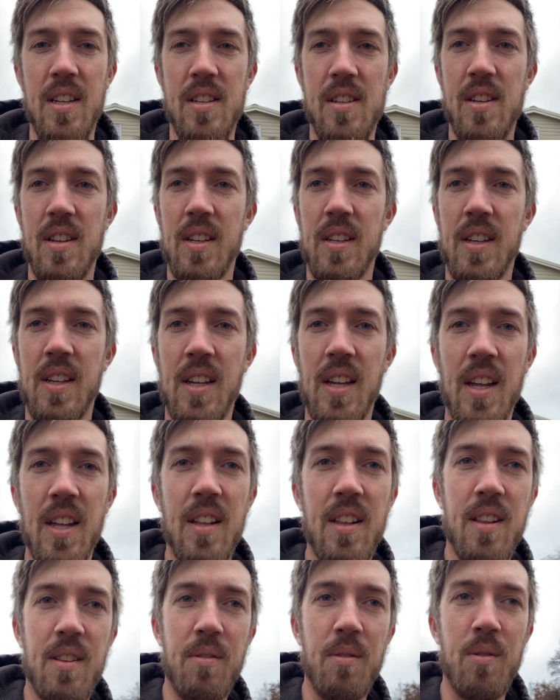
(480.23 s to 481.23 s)
to get
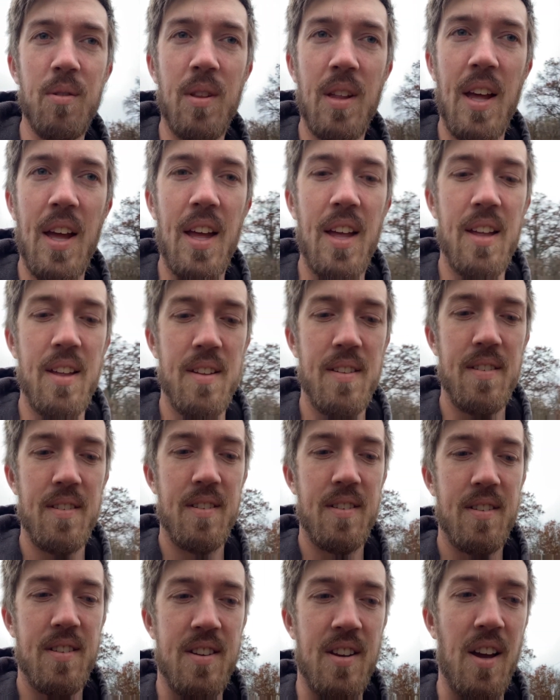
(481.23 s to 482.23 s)
through that
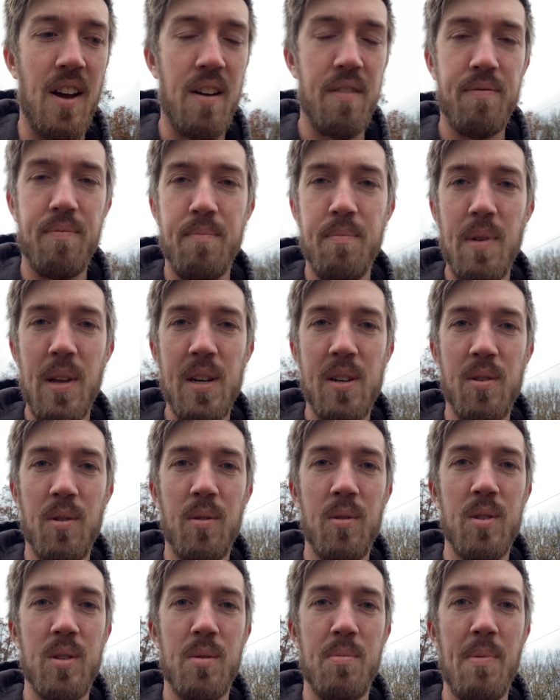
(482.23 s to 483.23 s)
tough
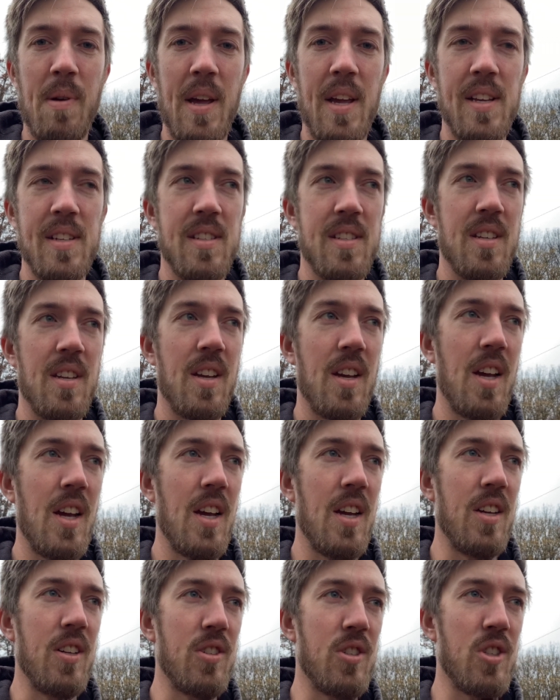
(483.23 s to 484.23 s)
mental space,
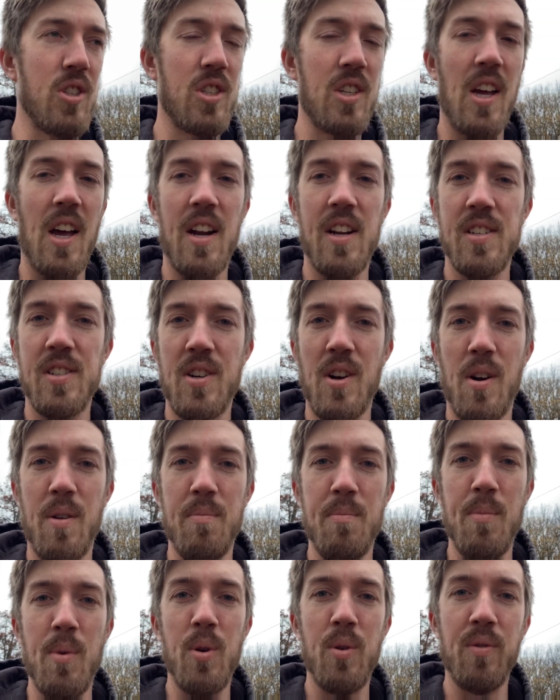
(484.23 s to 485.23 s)
you just gotta start
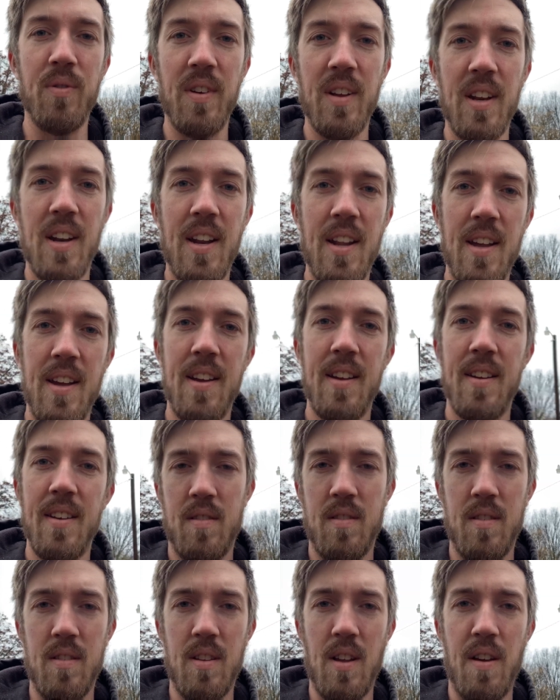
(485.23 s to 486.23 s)
moving.
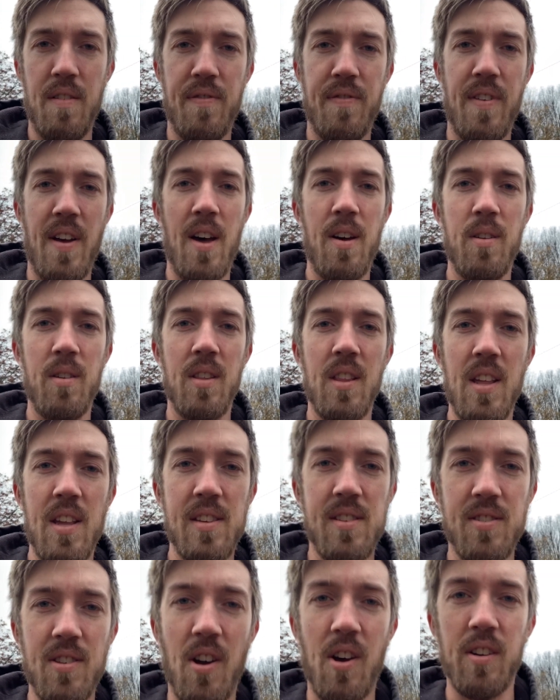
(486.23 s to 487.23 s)
I found this
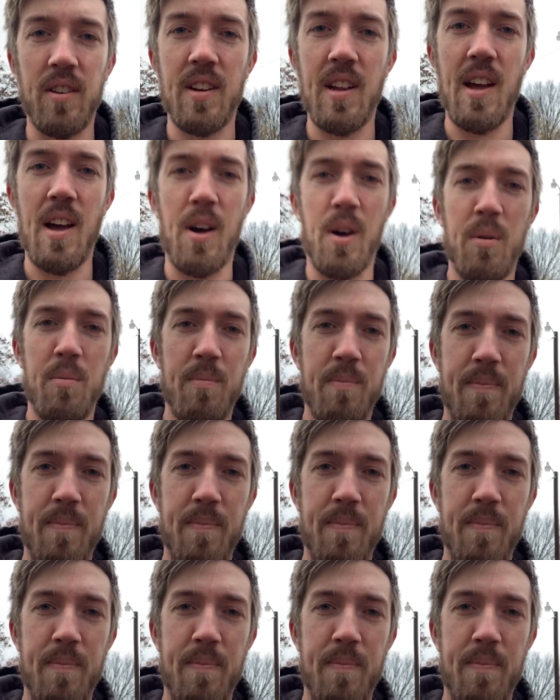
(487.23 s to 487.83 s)
song to help.